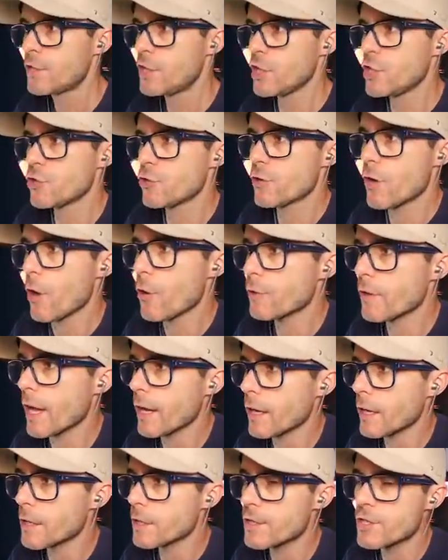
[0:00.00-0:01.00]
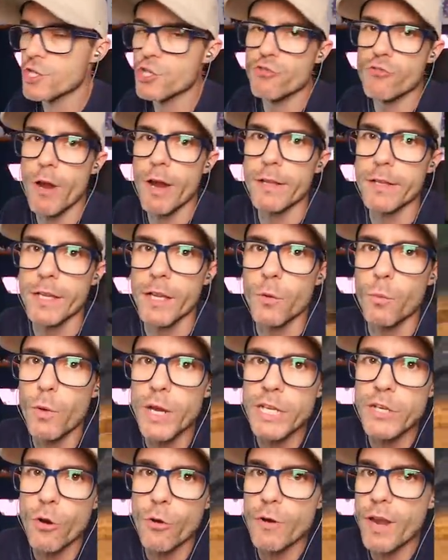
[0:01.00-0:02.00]
Did you know that in Australia,
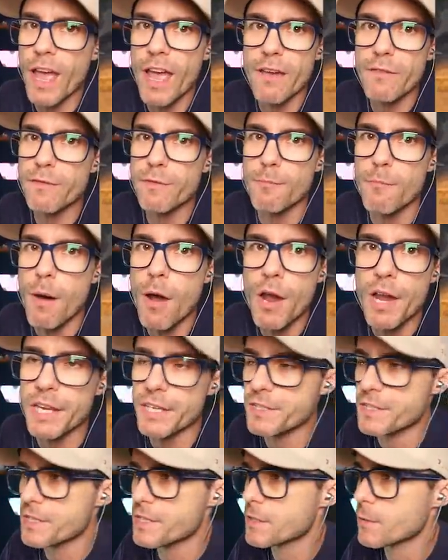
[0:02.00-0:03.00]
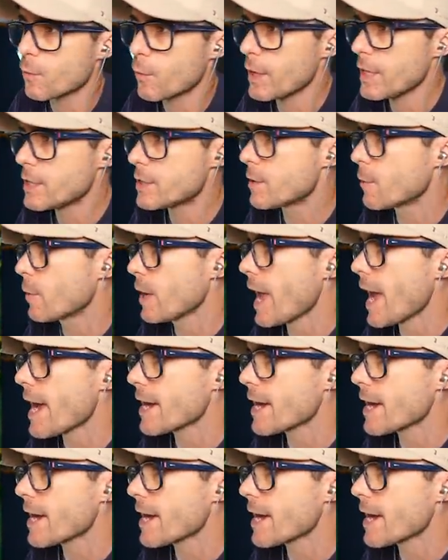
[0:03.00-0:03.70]
we don't have mites? We, we